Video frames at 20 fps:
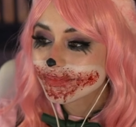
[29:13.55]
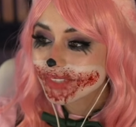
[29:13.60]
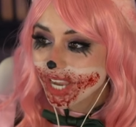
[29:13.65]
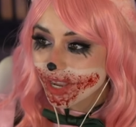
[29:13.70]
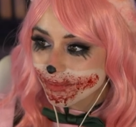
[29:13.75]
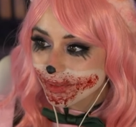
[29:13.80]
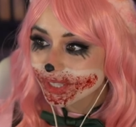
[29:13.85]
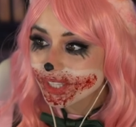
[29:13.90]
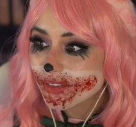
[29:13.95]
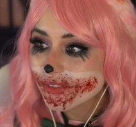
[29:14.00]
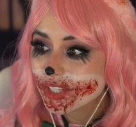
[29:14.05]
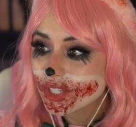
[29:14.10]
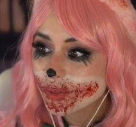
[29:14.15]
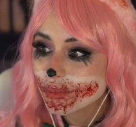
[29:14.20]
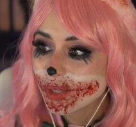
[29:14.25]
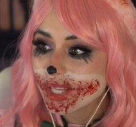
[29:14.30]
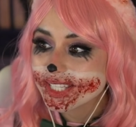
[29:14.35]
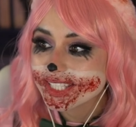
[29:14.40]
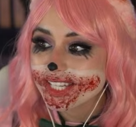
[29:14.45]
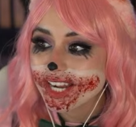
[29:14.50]
I've been loving your
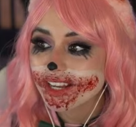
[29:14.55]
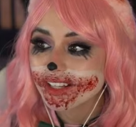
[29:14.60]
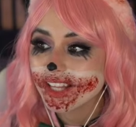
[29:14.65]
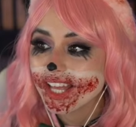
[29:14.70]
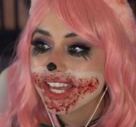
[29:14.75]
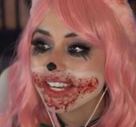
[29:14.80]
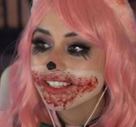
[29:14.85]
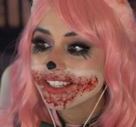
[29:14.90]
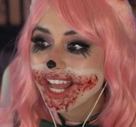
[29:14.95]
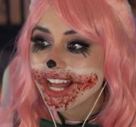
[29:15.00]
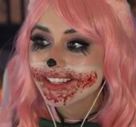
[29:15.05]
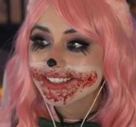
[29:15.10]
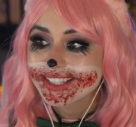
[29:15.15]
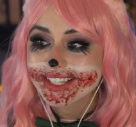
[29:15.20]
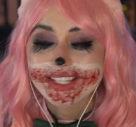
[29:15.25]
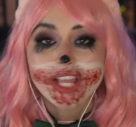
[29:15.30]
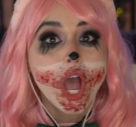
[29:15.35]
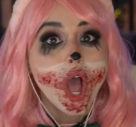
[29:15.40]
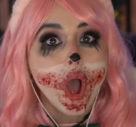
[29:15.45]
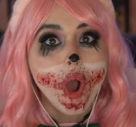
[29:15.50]
playstyle and
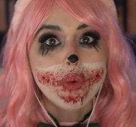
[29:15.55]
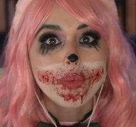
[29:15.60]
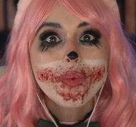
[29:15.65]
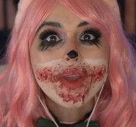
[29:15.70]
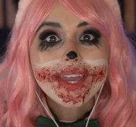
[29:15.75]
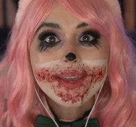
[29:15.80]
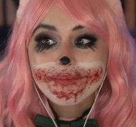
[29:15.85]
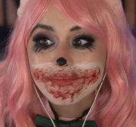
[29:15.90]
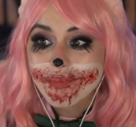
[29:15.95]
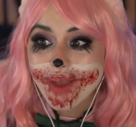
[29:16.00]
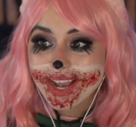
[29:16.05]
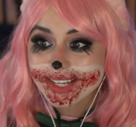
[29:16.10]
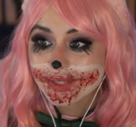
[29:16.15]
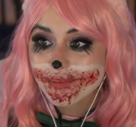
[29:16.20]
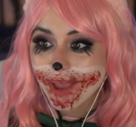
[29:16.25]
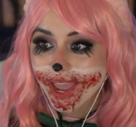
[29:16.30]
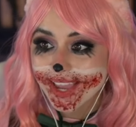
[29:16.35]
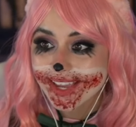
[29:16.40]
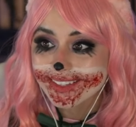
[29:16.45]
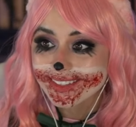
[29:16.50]
analysis. Wait, Max
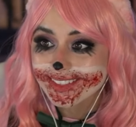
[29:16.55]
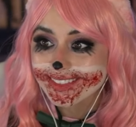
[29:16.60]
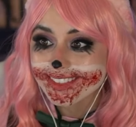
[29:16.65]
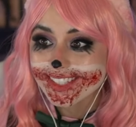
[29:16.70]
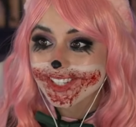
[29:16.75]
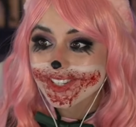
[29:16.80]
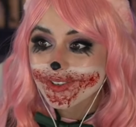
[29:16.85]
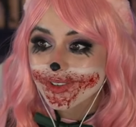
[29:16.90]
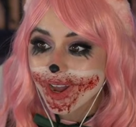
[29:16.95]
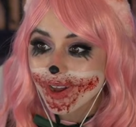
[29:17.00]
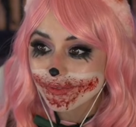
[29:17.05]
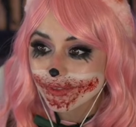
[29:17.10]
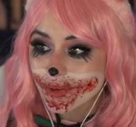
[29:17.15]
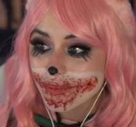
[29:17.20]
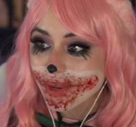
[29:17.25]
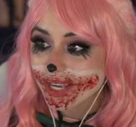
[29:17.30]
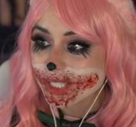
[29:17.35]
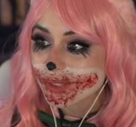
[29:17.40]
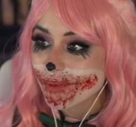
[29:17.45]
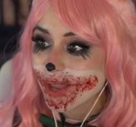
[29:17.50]
Payne? Did you come from
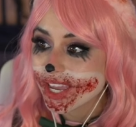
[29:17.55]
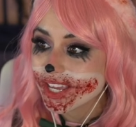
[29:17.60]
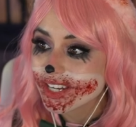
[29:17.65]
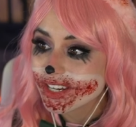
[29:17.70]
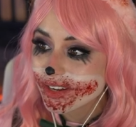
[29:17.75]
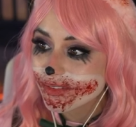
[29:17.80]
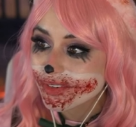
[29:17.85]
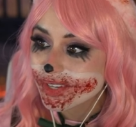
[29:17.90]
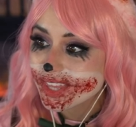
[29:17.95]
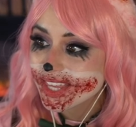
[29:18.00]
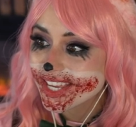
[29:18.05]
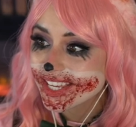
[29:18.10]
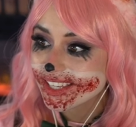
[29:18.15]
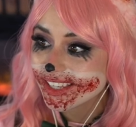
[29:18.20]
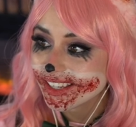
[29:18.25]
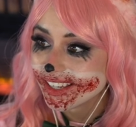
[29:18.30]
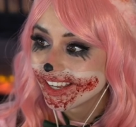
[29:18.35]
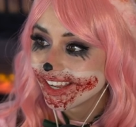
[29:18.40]
Max Payne and everything?